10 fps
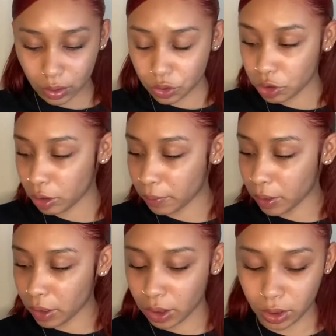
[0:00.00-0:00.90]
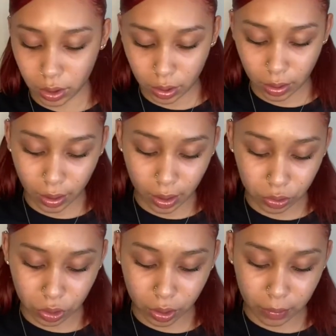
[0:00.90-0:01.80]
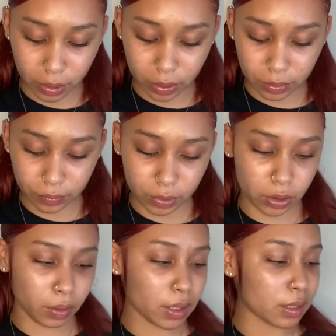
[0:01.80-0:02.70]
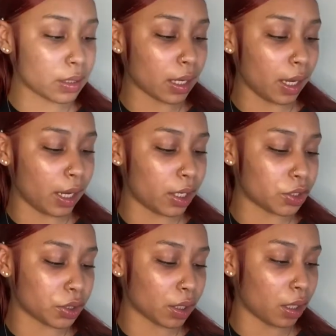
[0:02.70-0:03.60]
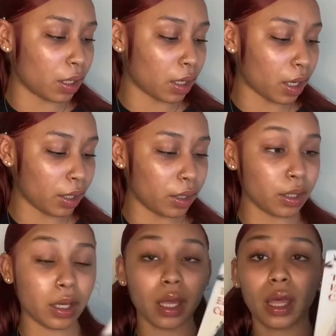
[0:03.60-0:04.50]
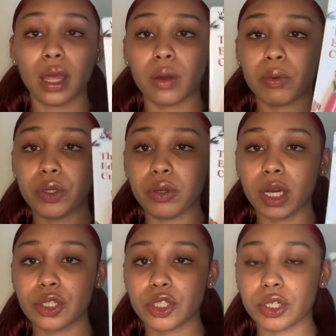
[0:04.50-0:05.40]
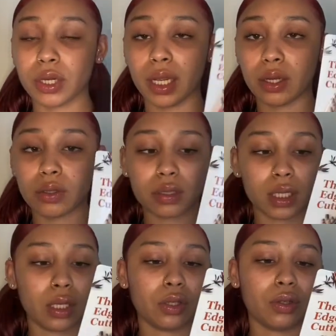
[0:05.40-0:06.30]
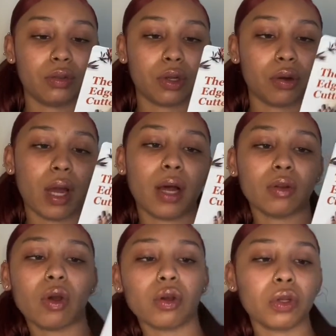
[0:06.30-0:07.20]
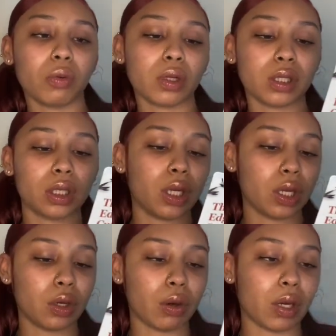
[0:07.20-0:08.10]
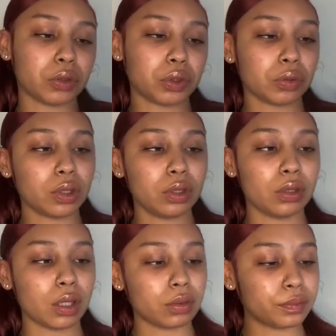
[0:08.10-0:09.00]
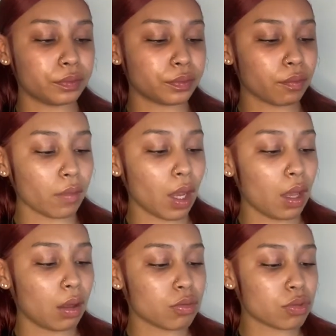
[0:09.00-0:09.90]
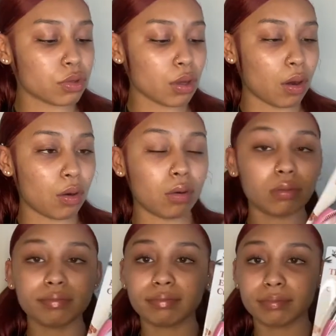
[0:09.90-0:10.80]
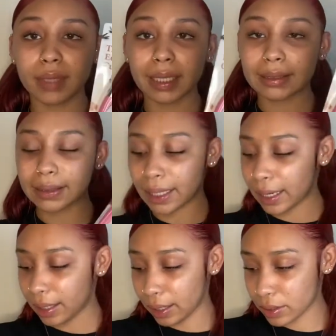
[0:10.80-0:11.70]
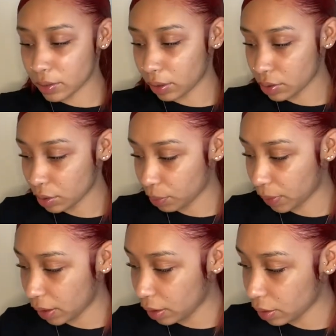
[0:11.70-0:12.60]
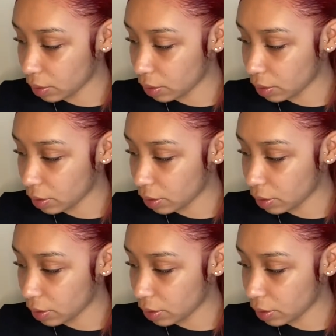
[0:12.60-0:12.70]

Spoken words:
trimmer, the nail trimmer. So this is the edge cutter. When you cut your nails and you know how long you want the nail, how short, you know. So that's that, and it's also pink,